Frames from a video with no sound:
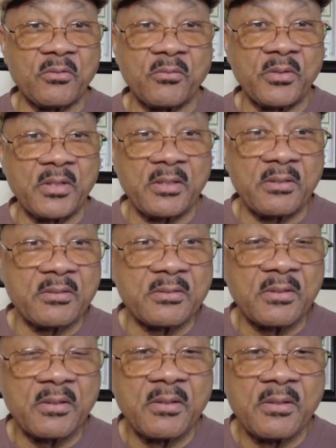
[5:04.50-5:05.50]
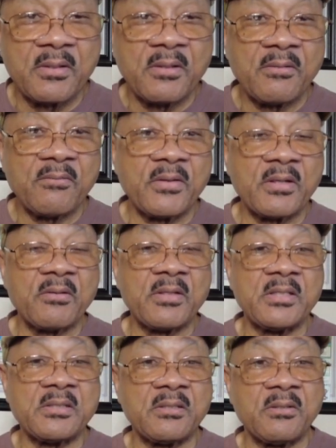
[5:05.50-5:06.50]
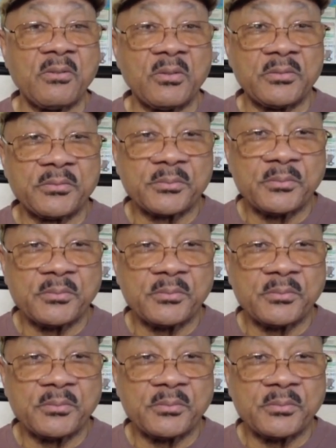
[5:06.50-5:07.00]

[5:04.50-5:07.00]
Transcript: over the years. Very easygoing.